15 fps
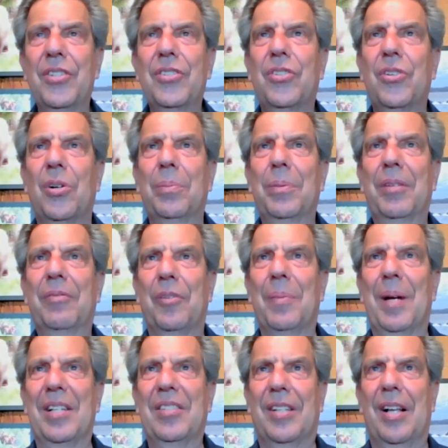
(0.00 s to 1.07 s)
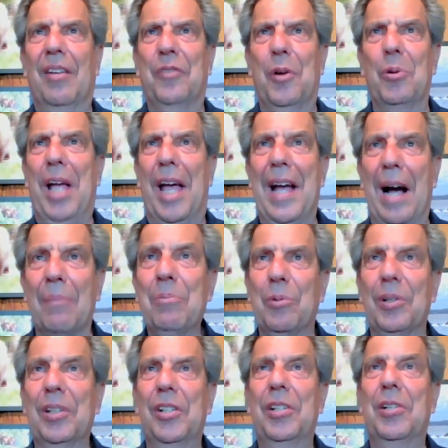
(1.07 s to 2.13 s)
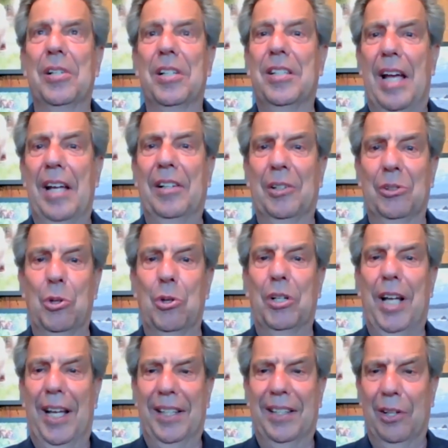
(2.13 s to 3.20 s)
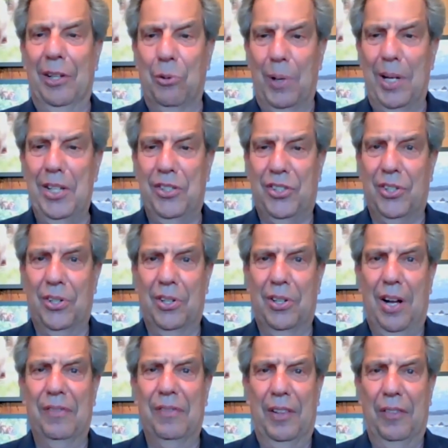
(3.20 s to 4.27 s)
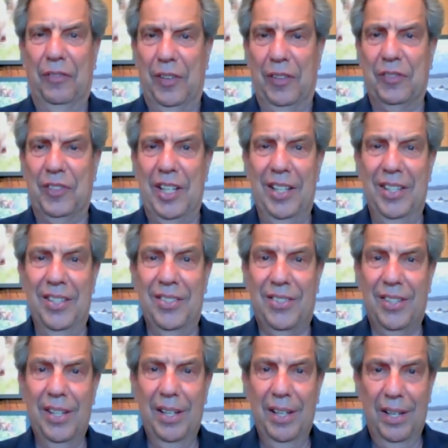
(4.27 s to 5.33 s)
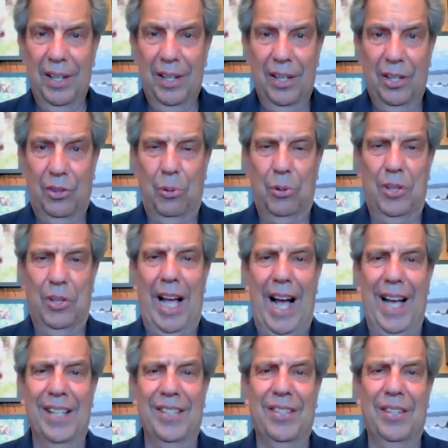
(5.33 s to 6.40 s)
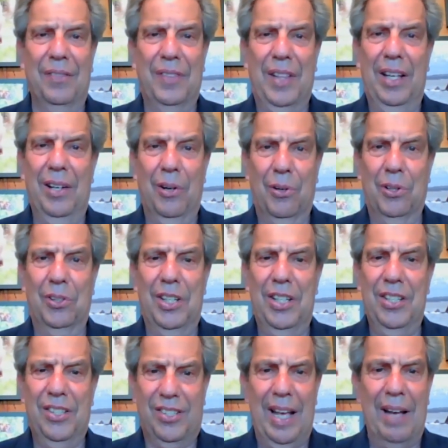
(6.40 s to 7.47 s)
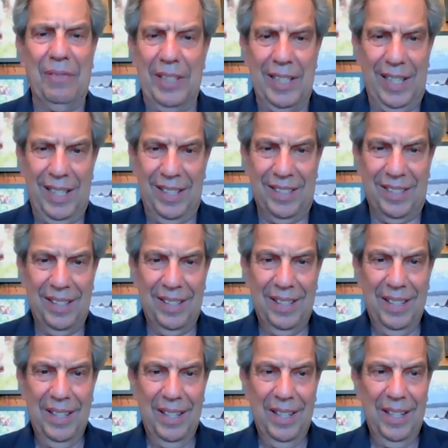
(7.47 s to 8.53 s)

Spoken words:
I determined for myself, okay, I'm really going to take a look at the greaser of the 50s through the eyes of the early 70s.